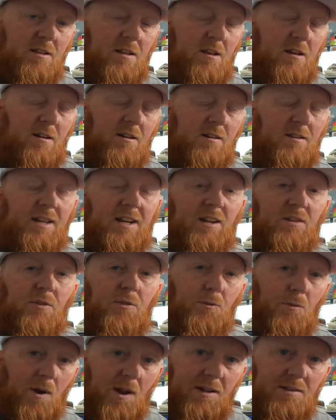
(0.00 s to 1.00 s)
uh, like
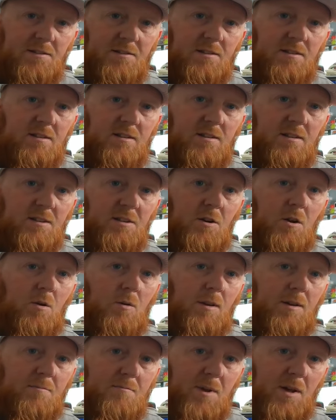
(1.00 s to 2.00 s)
threads, you
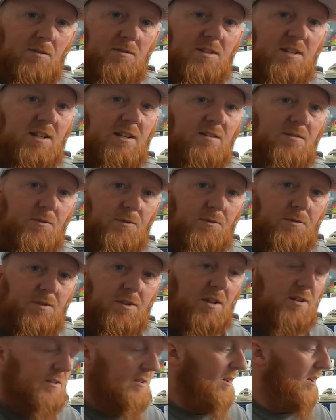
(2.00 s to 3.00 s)
know, it melts it,
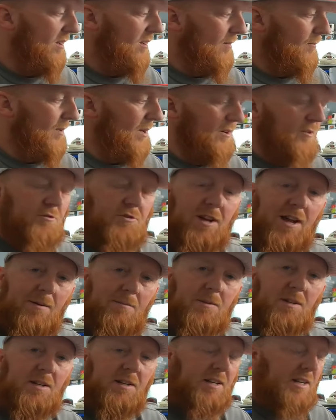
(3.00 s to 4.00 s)
does a, a better
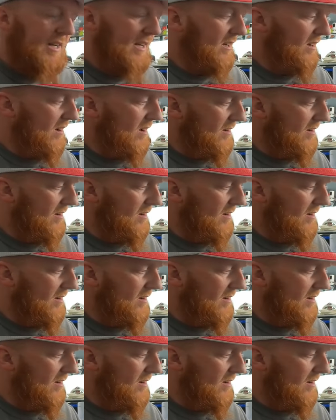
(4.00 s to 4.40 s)
job than a heat